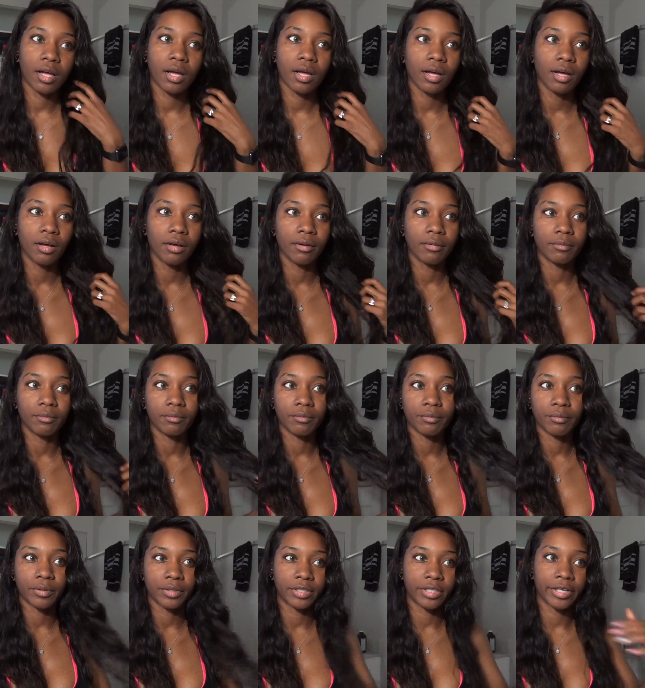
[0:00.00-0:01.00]
Um,
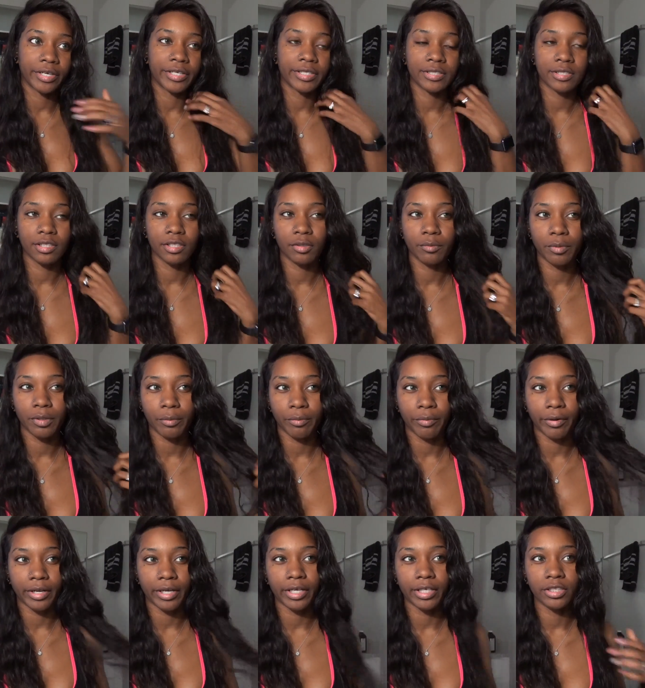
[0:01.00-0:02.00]
but there is a little bit of
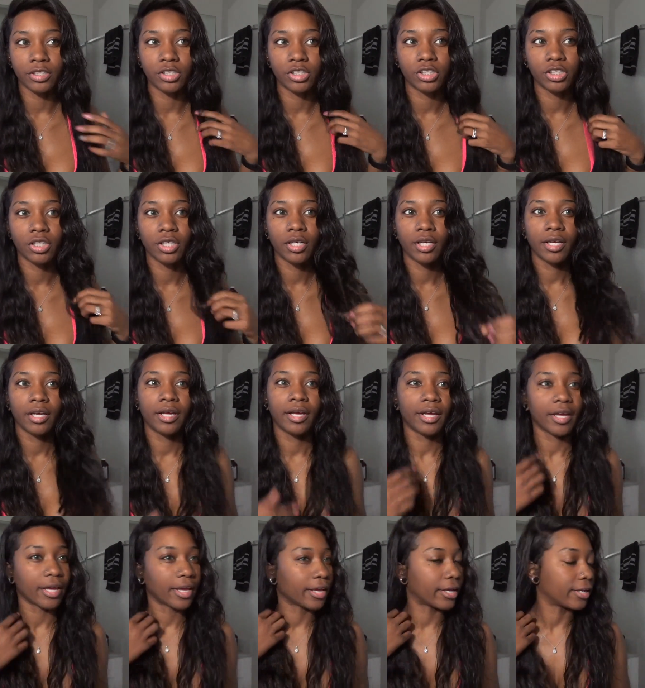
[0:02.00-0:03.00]
breakage.
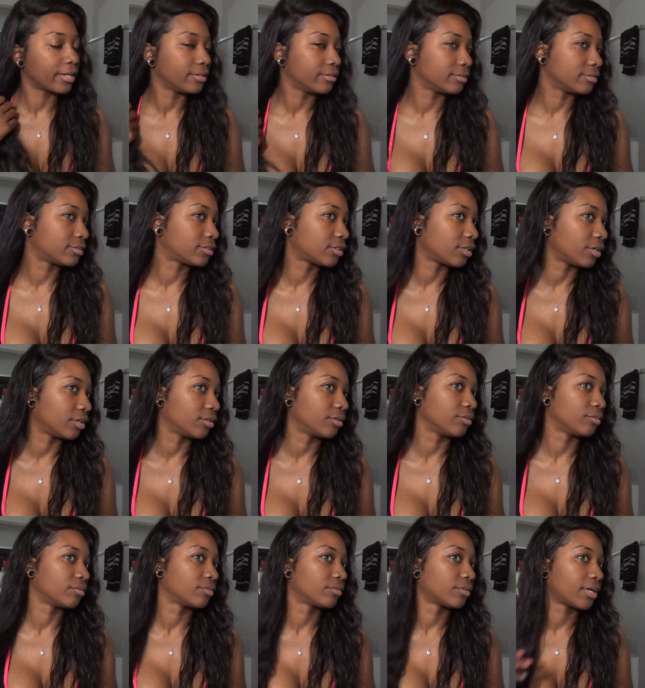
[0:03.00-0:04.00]
And
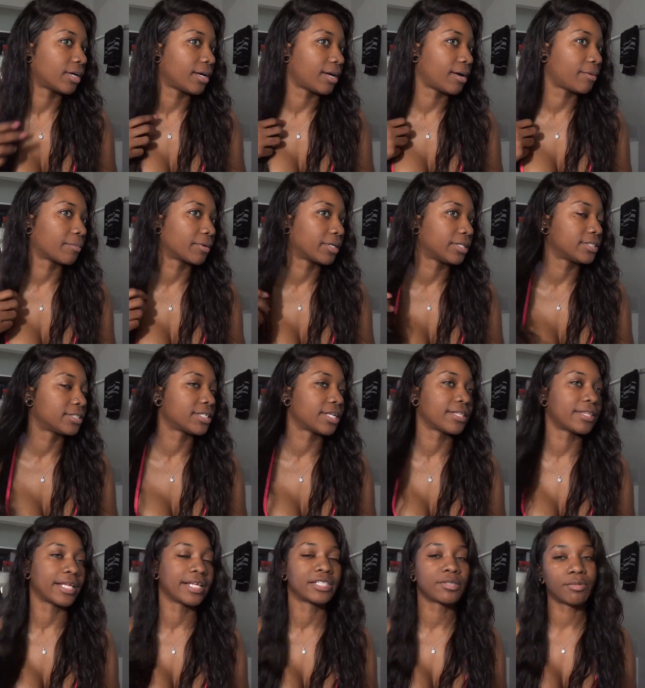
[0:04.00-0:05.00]
so I'm going to say
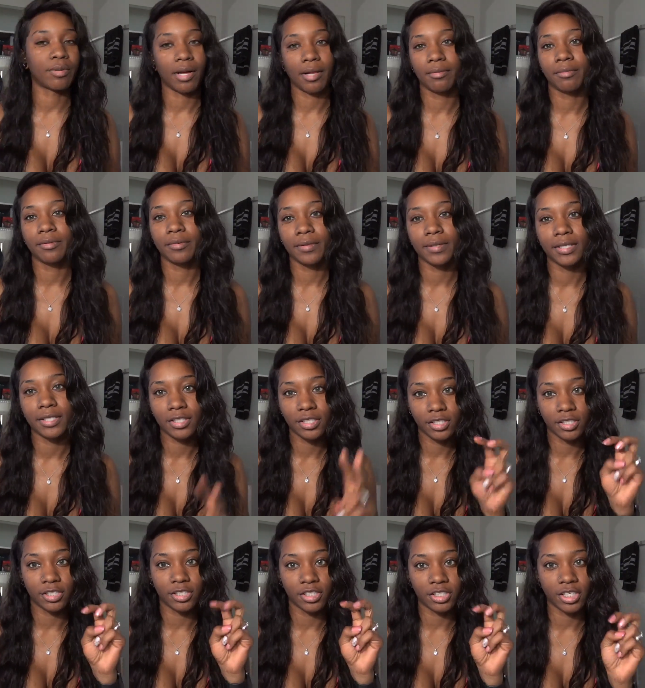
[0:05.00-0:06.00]
that's probably
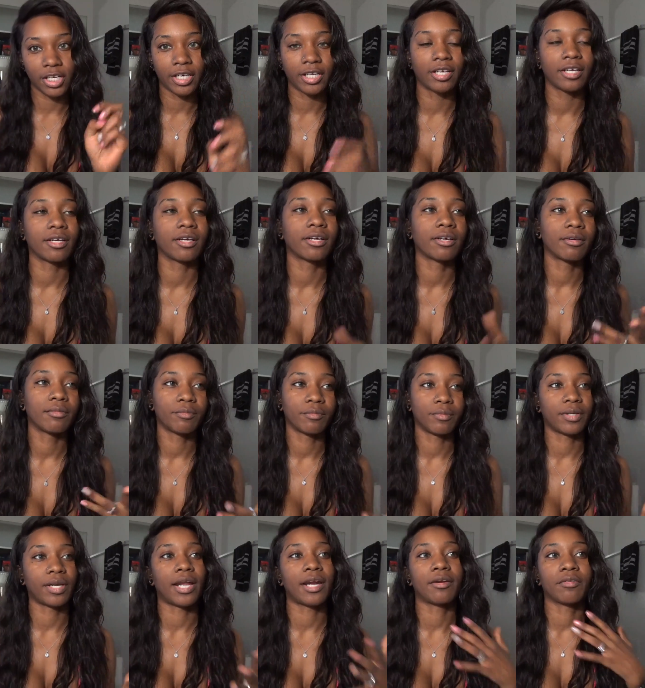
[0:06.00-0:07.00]
the shedding
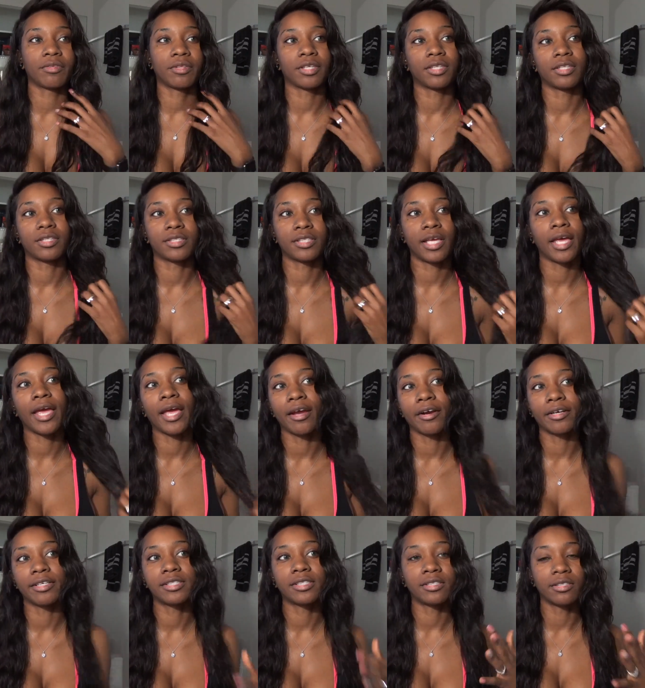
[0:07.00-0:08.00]
but I don't think this hair
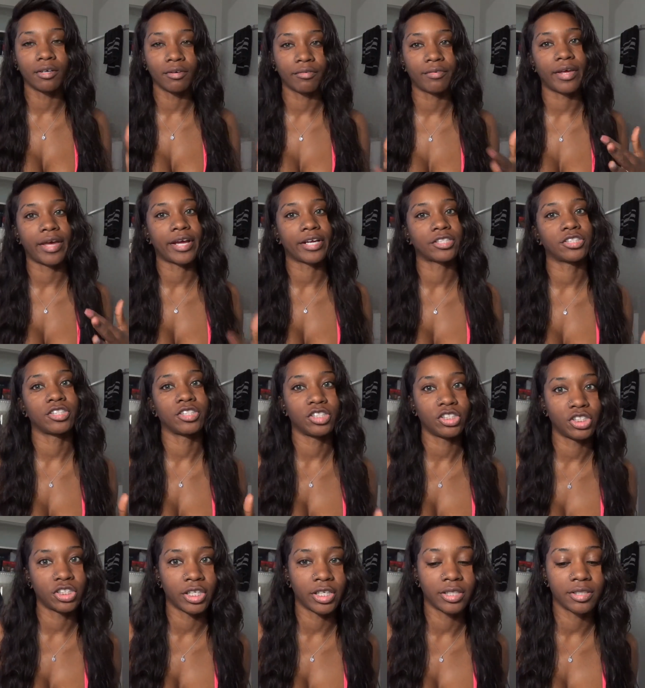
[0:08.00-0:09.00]
itself actually
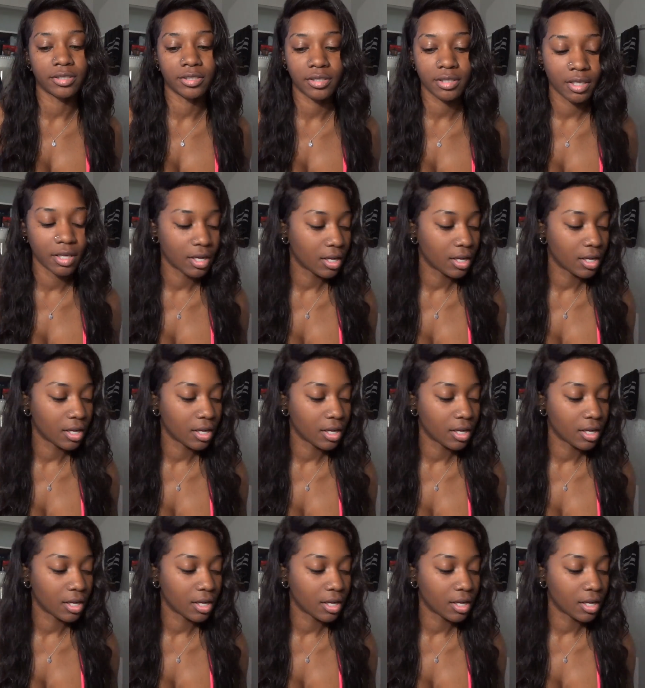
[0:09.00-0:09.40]
sheds.